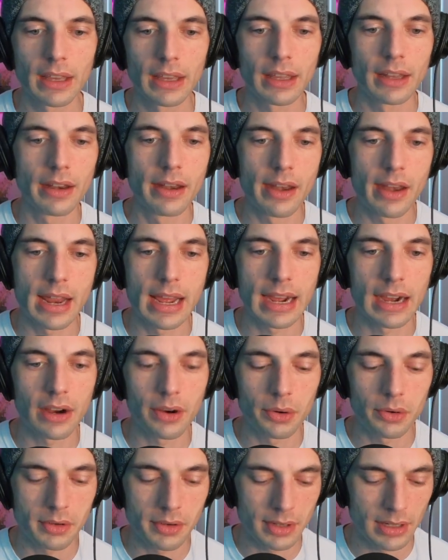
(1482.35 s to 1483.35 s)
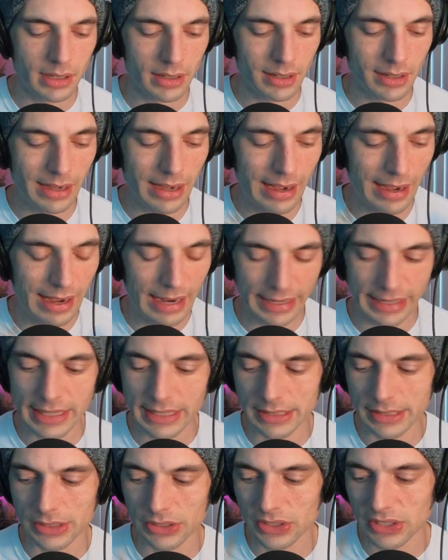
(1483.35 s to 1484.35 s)
Now, I
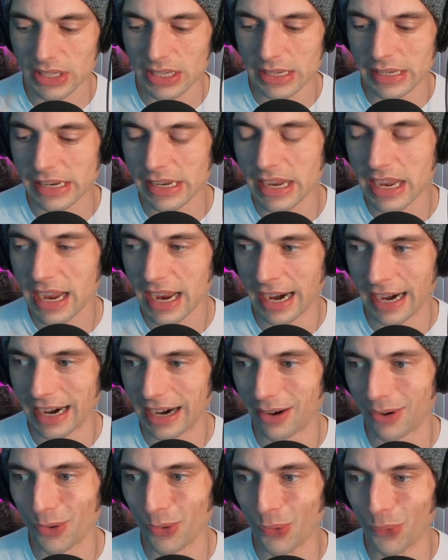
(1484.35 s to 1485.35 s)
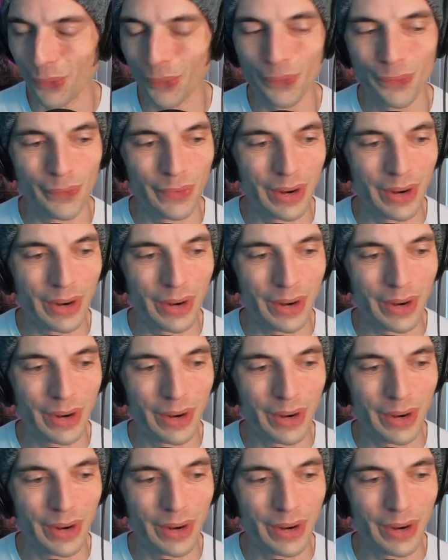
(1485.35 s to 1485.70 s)
can see how,